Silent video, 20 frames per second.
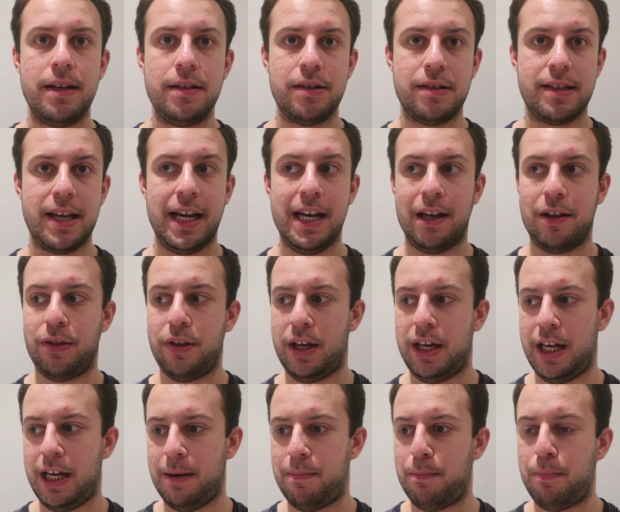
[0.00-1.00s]
to take
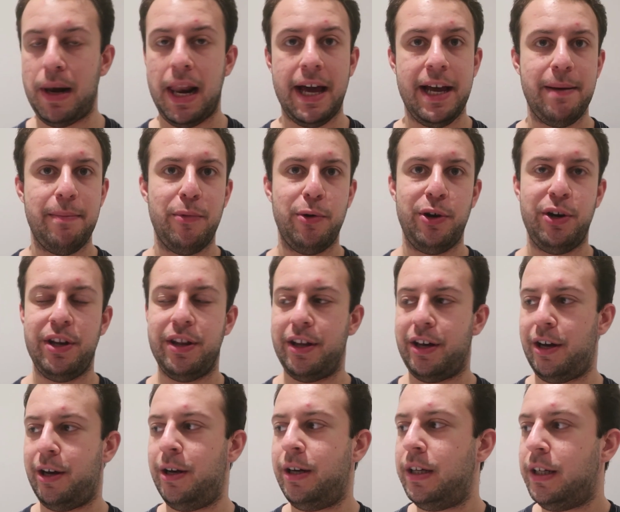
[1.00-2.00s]
the blame and
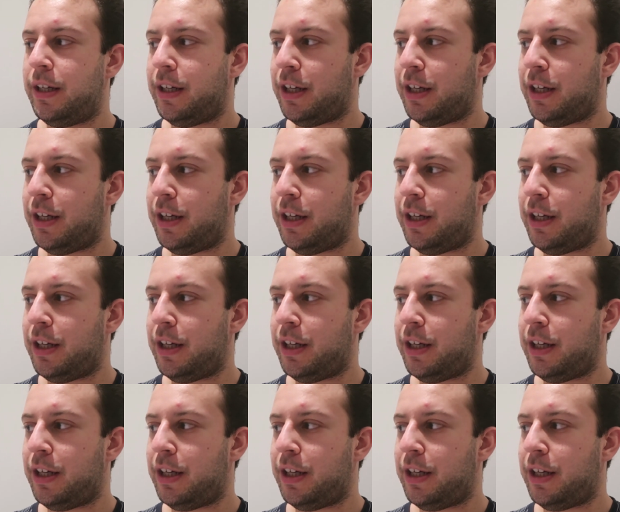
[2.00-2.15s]
the